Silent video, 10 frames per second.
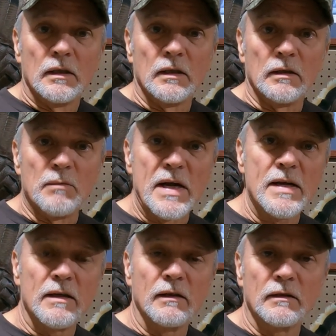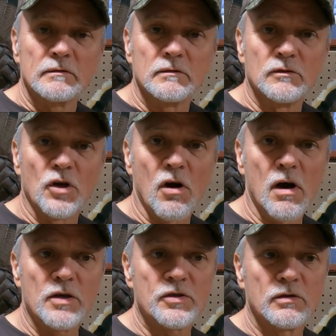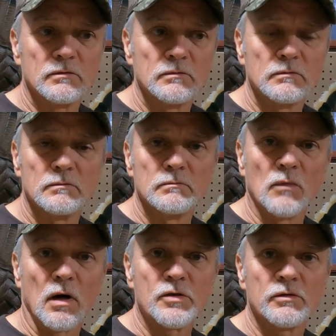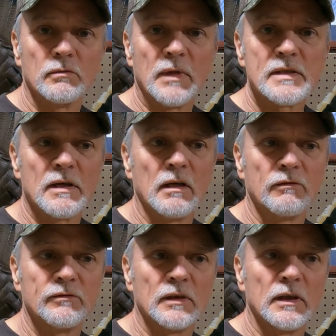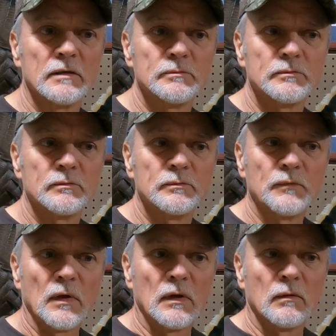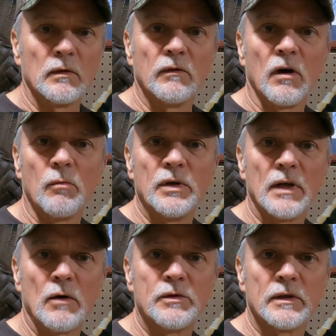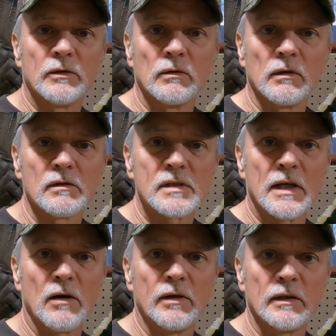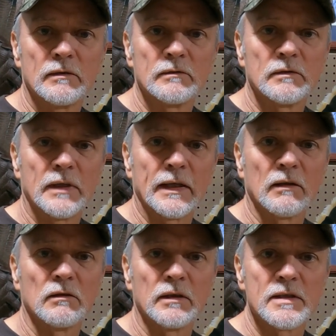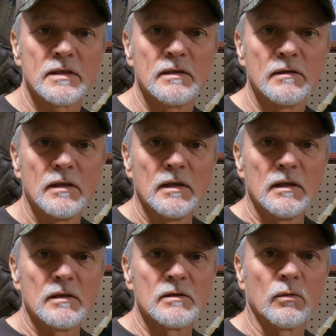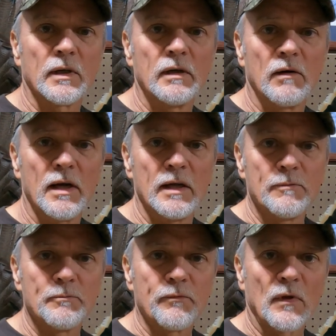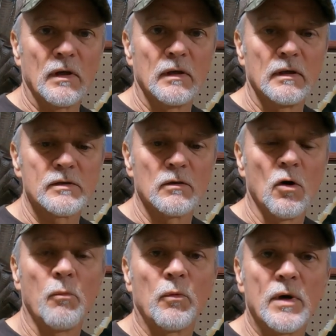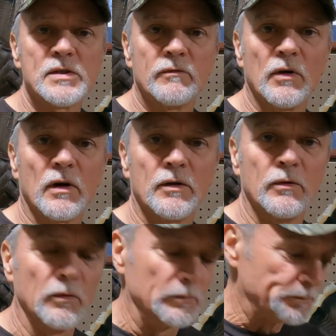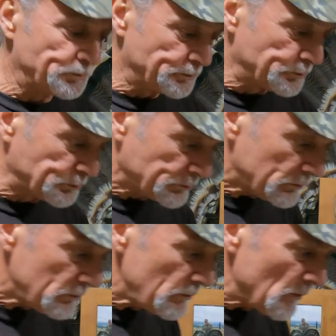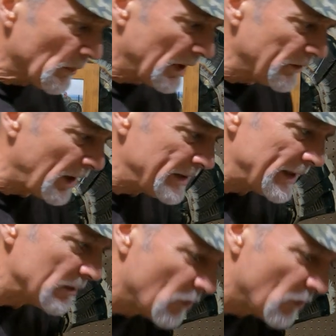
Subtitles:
Amanda, Josh, Marshall, and myself, we've all been out there doing a little scouting, taking a little listen. So we're getting ready. So hope the rest of you are too. But I thought I'd take a